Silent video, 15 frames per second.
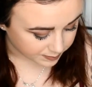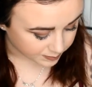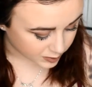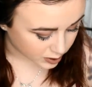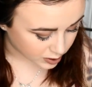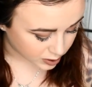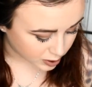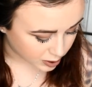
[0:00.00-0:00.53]

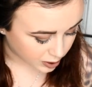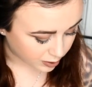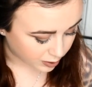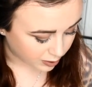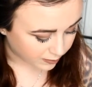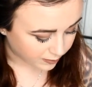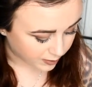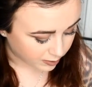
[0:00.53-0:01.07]
Just to show
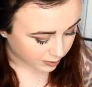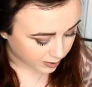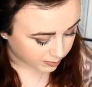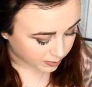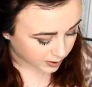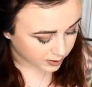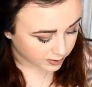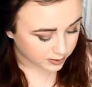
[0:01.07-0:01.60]
you a few of the
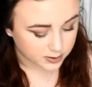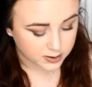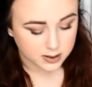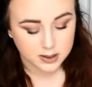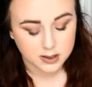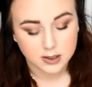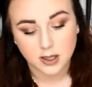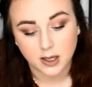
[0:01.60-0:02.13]
blues,
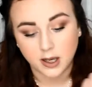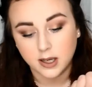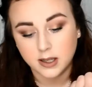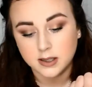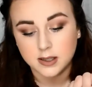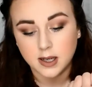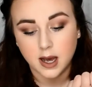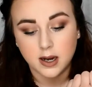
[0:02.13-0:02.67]
this is like a
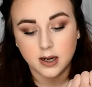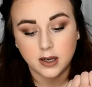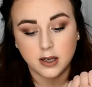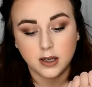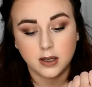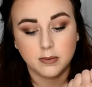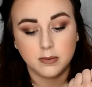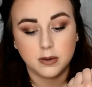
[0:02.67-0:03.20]

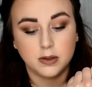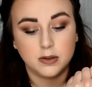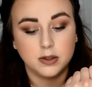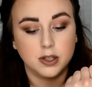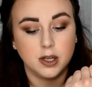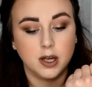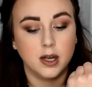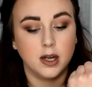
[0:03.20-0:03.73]
satiny blue
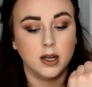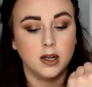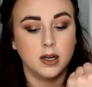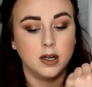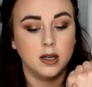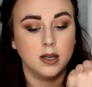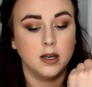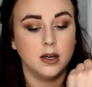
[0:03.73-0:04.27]
shade
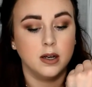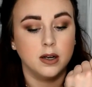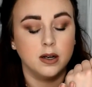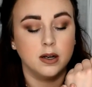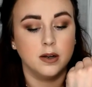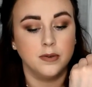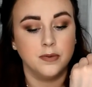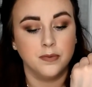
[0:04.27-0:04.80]

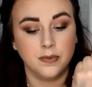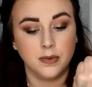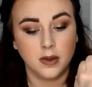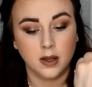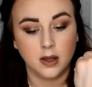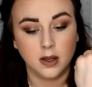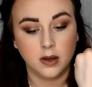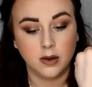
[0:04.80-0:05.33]
here,
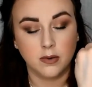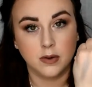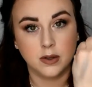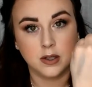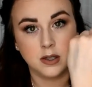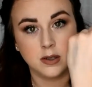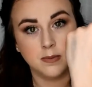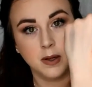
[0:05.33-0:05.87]

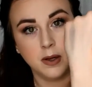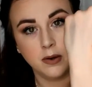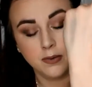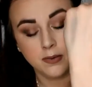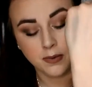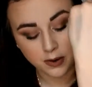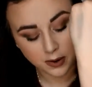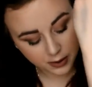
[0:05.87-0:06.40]
which is
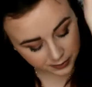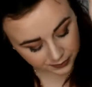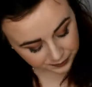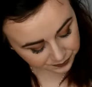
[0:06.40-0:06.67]
beautiful.